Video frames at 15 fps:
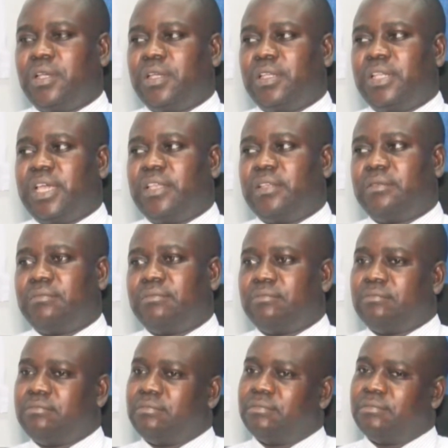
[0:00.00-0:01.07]
Then
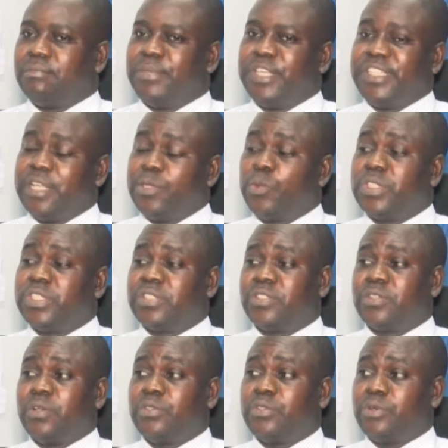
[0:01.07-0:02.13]
patients with
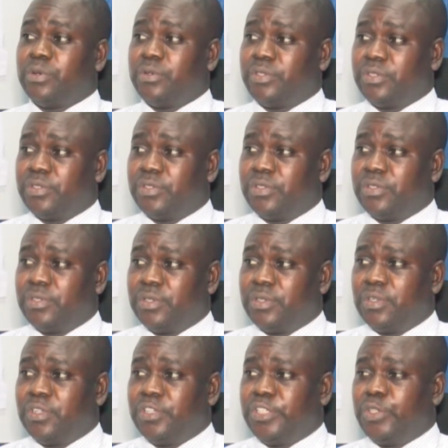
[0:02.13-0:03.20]
sore throat
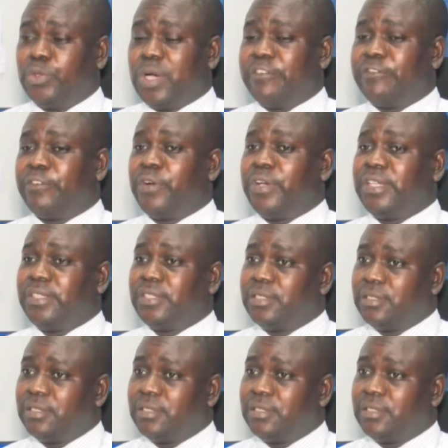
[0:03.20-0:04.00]
should avoid